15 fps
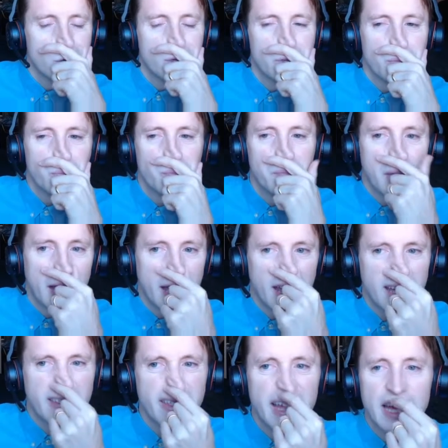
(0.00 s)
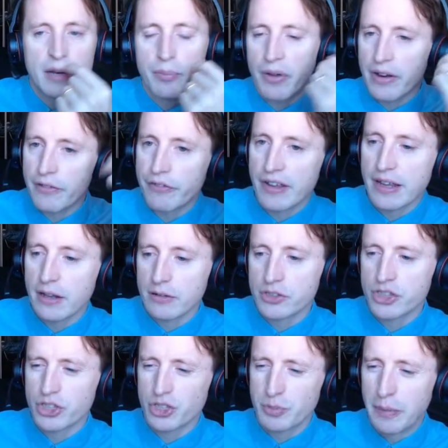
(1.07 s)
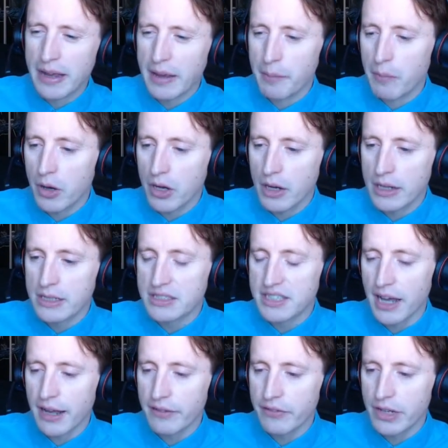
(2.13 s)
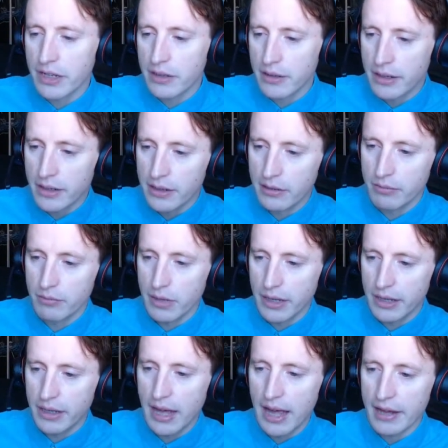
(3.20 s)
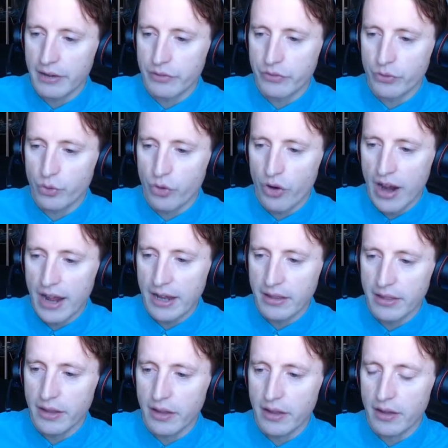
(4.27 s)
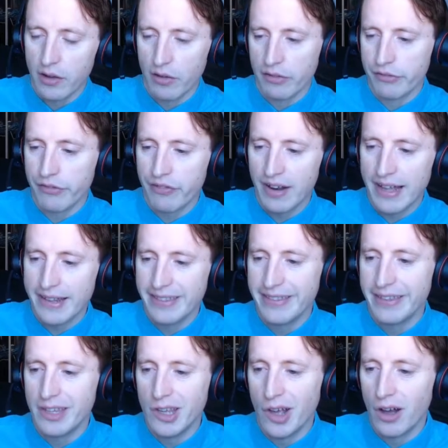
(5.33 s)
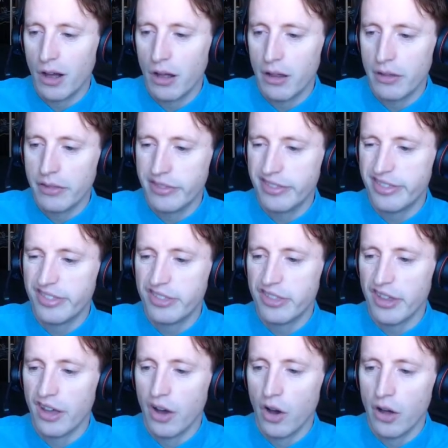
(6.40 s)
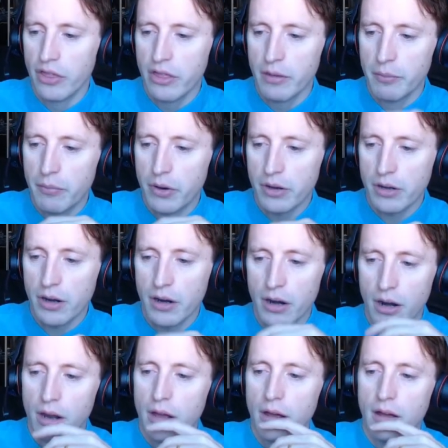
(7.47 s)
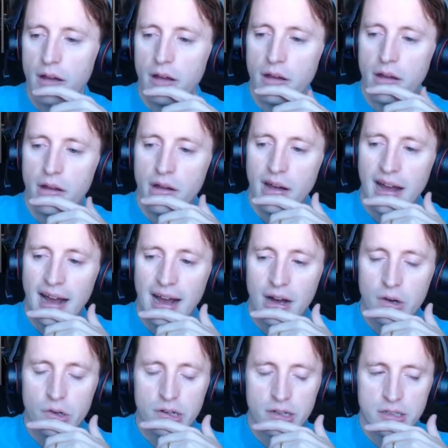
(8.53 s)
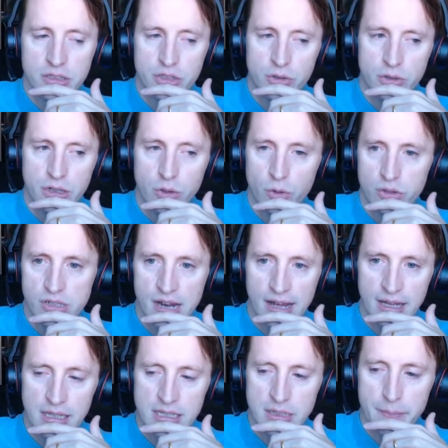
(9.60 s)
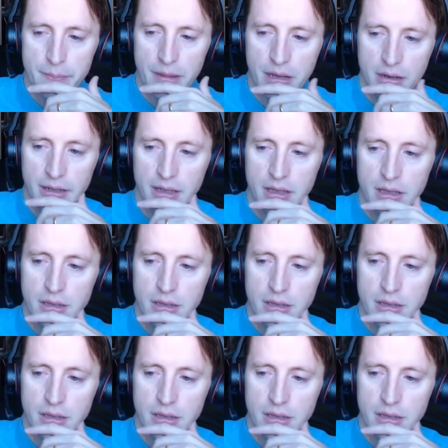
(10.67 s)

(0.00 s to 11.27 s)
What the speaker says: make that, but I think I'll just make a model inside of it and then like kind of drag or flatten the other model out so it looks like it's melting.